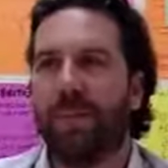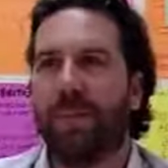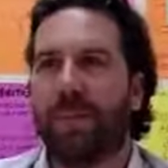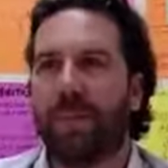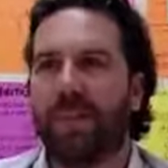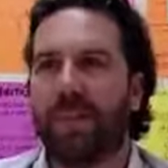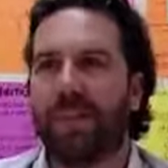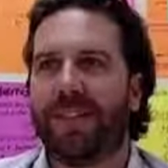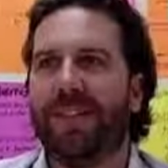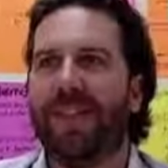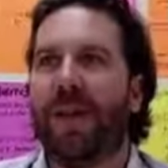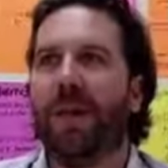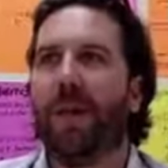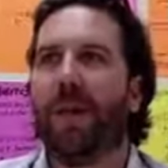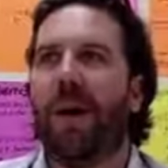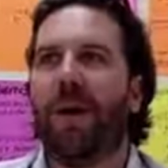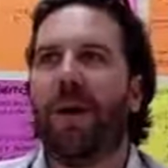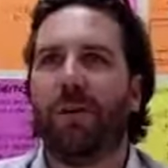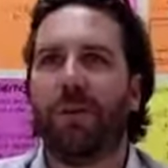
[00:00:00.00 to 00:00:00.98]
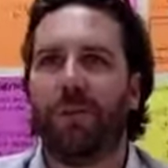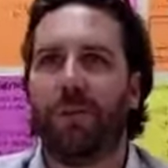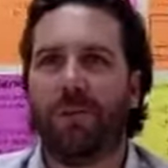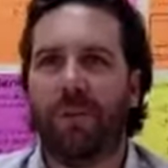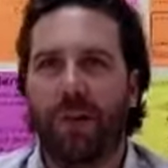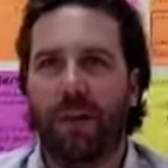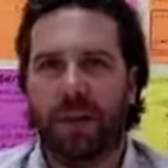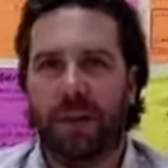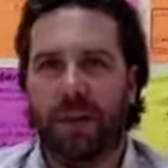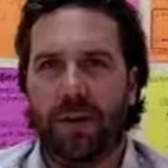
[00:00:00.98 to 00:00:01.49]
the same amount of
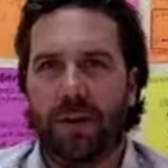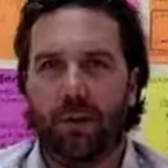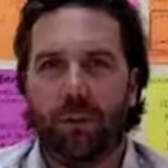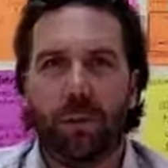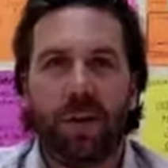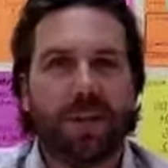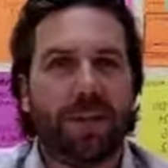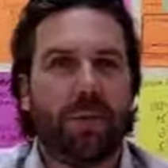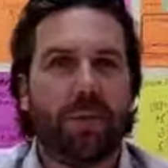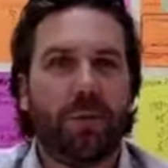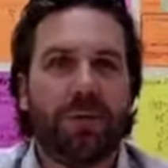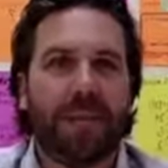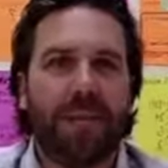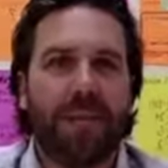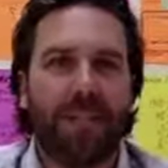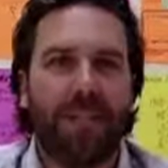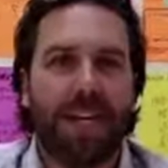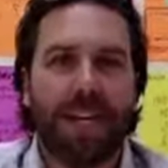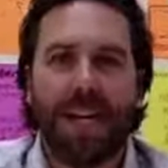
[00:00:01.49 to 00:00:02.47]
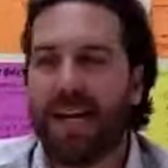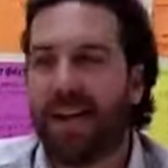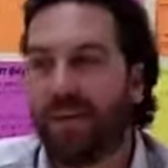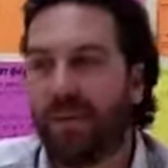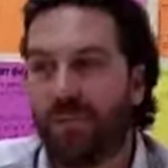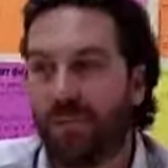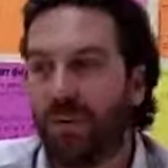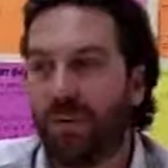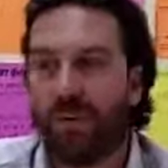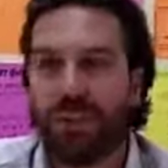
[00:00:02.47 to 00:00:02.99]
resources that
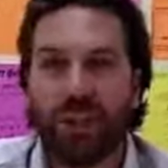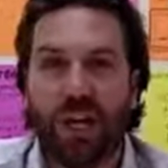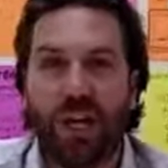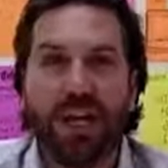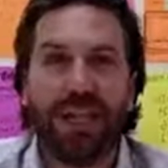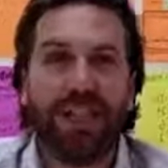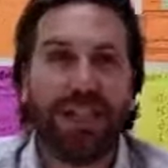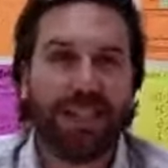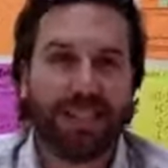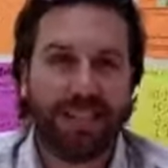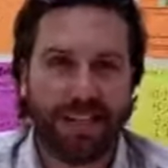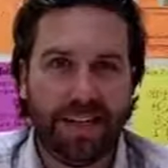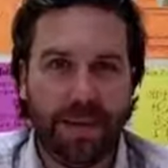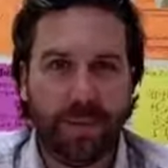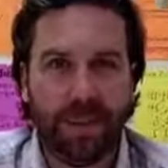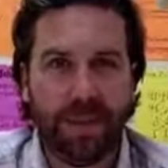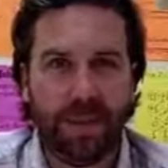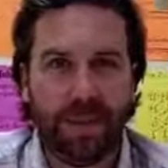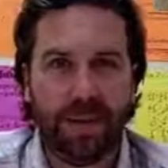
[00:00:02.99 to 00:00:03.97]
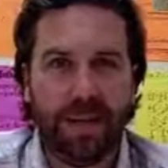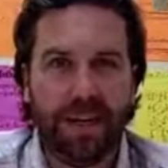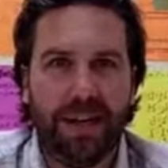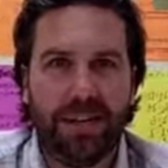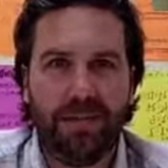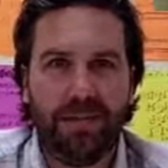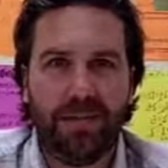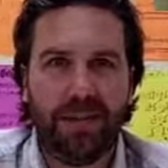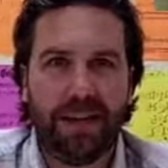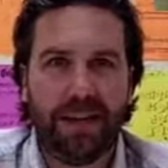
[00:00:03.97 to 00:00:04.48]
any giant tech company would have.
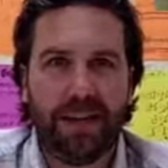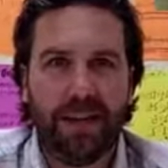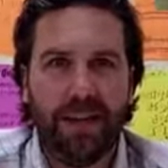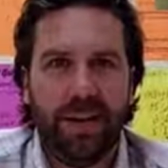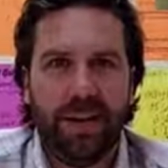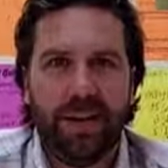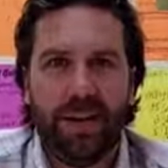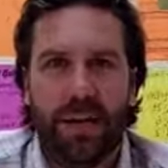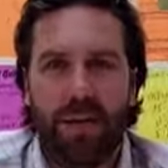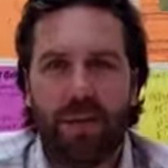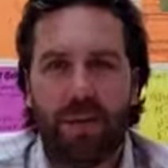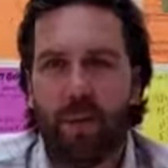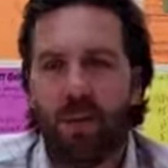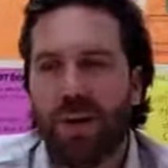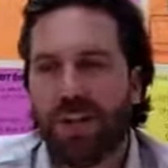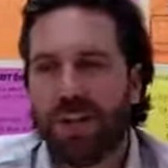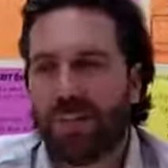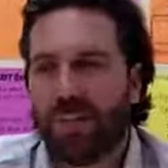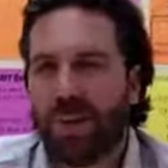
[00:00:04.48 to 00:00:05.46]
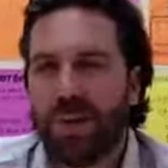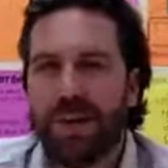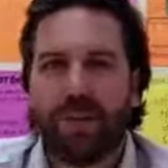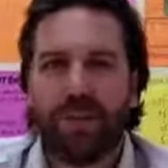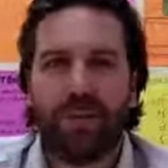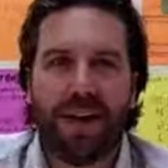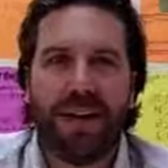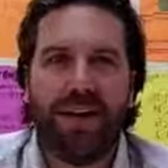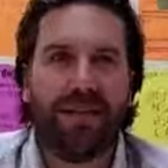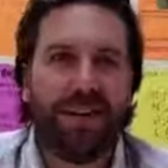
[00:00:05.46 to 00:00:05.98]
Like if you want to spin up
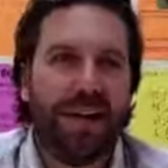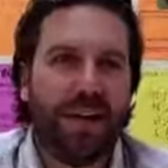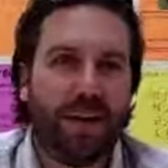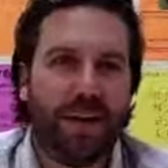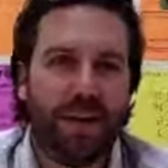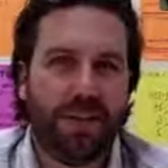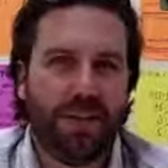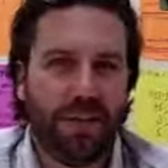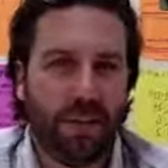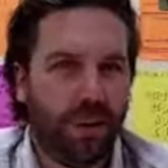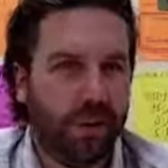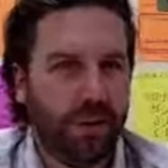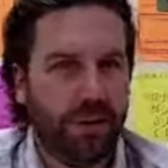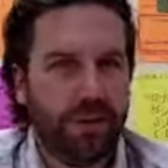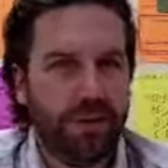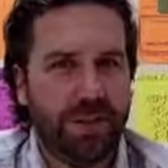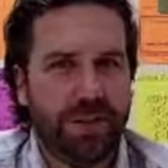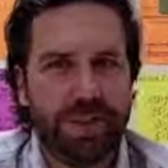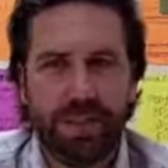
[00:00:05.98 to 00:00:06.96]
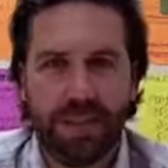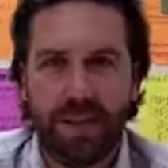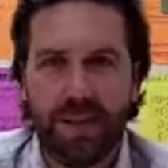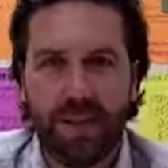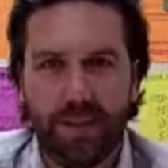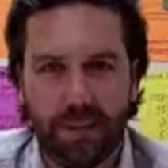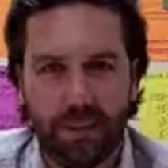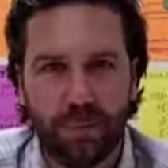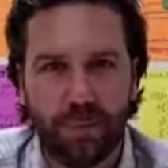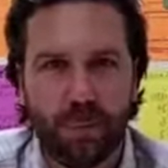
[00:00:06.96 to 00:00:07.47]
5,000 servers today,
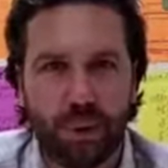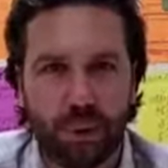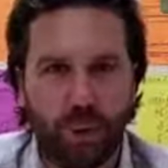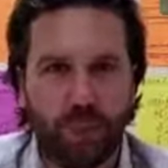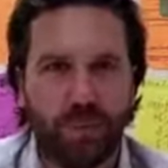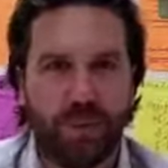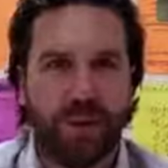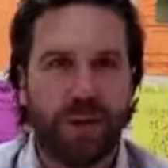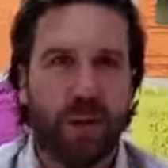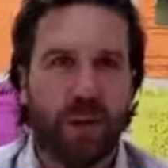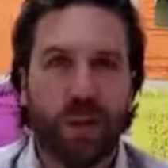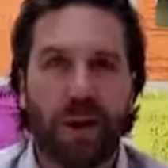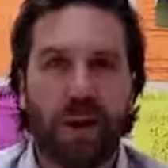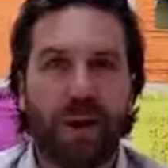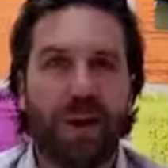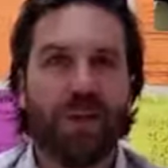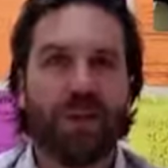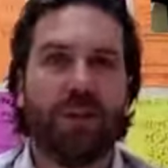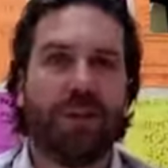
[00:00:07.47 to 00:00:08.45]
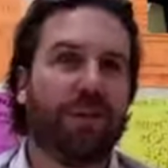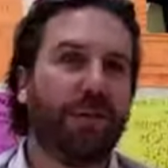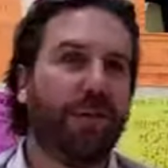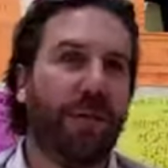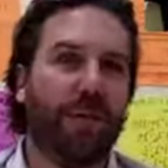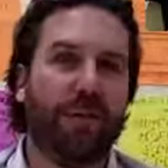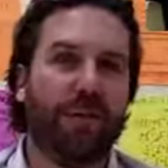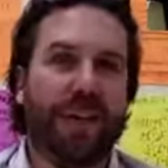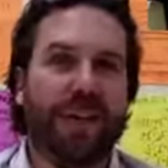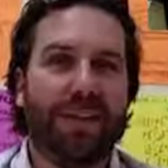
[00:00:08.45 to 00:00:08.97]
or launch and
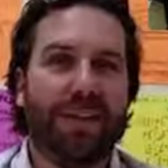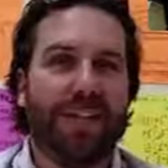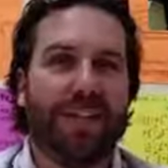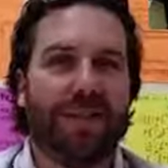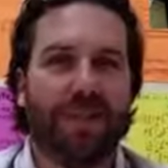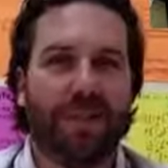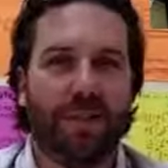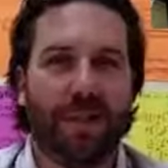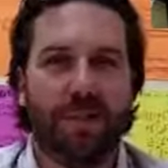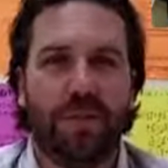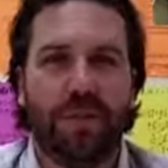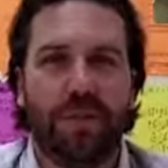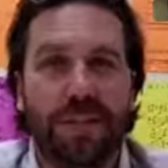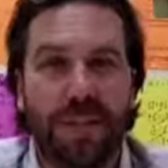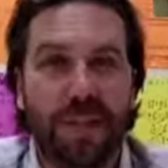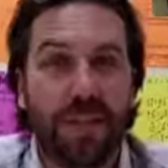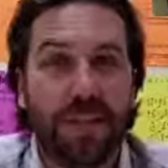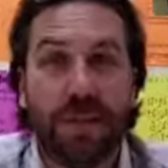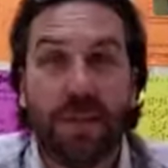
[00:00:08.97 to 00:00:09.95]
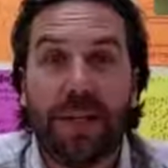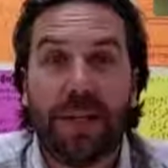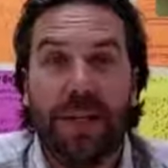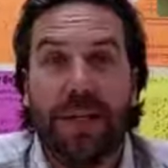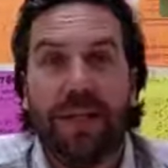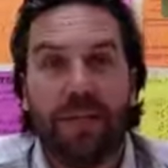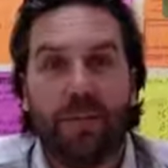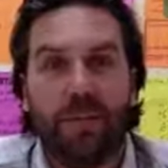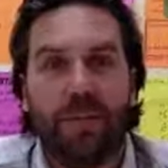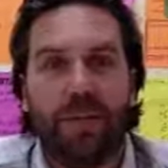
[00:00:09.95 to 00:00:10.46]
start 5,000 servers today, you can.